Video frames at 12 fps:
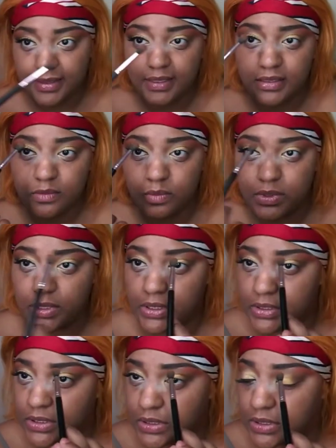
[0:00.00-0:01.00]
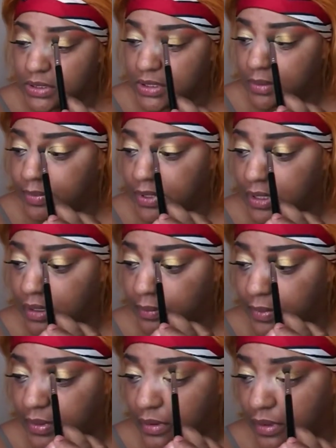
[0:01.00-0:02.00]
this one, and just to deepen up
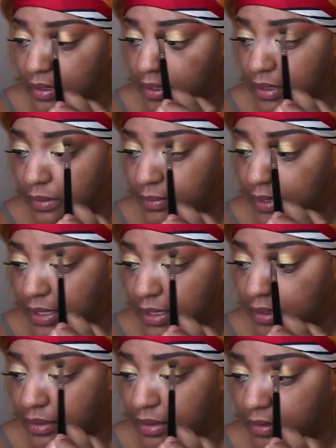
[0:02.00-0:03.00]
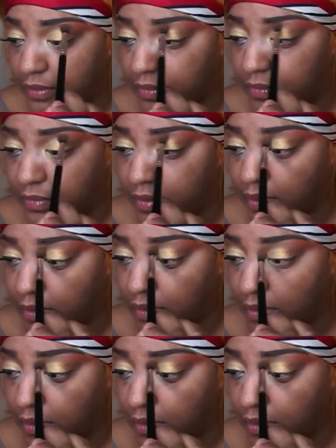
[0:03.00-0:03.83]
and darken up that inner corner